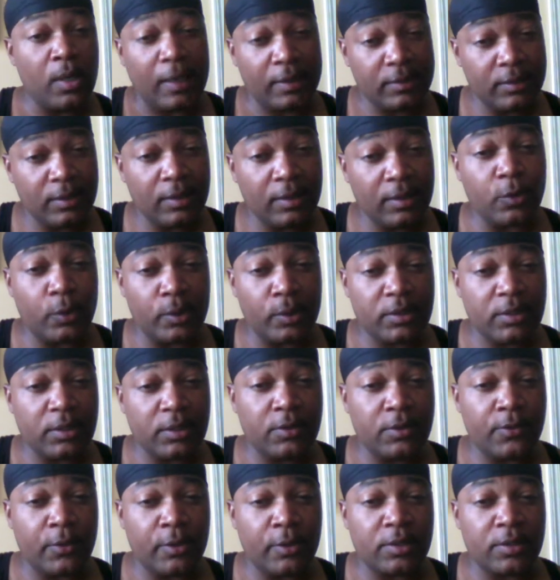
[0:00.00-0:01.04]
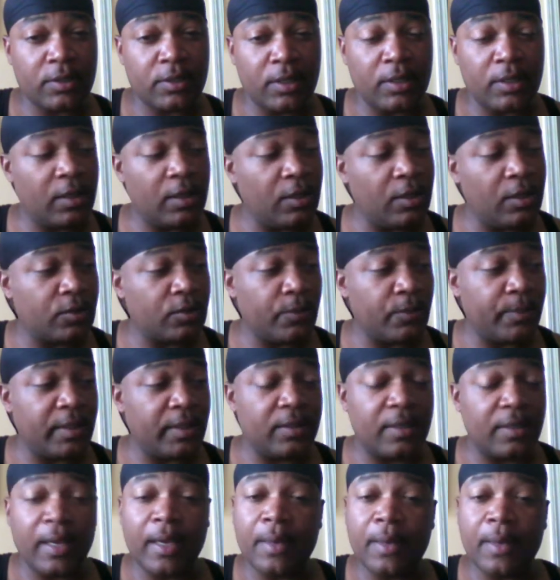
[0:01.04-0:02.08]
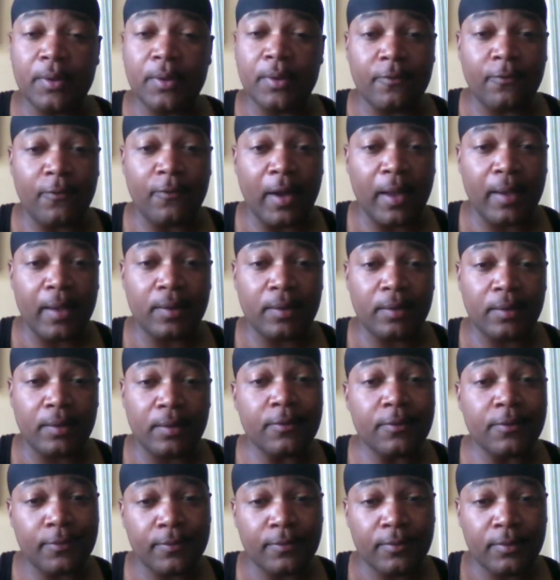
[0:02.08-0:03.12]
I think Ortiz versus Canelo is going to be a damn good fight if